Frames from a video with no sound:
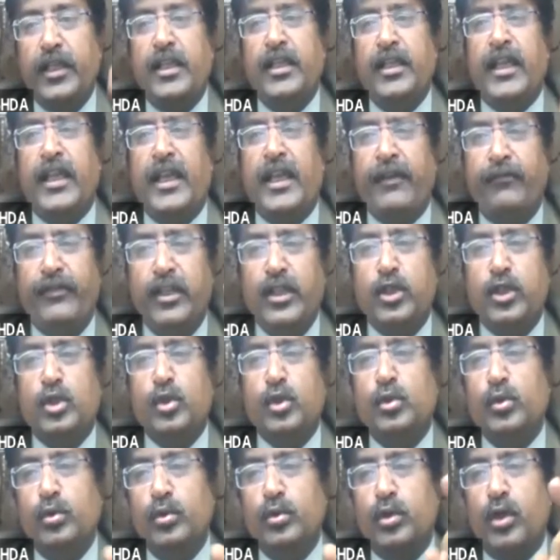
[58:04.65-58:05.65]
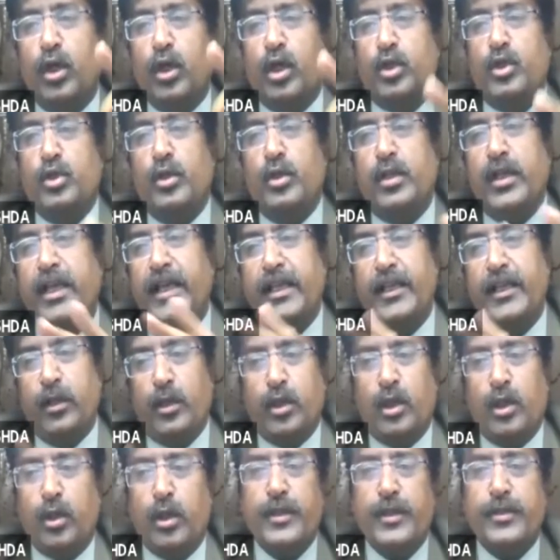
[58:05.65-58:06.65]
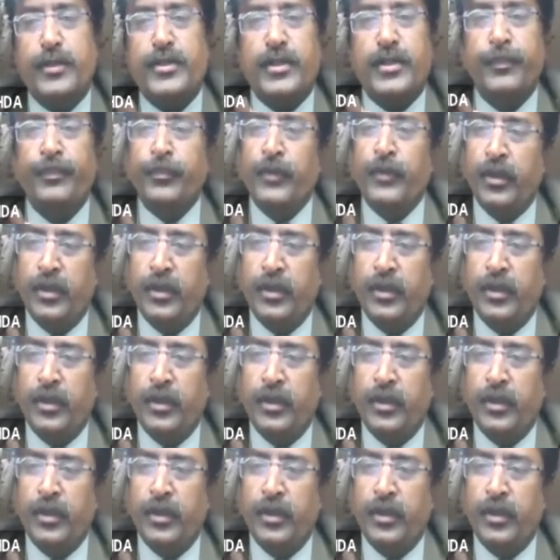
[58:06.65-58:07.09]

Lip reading: in every June or July or August,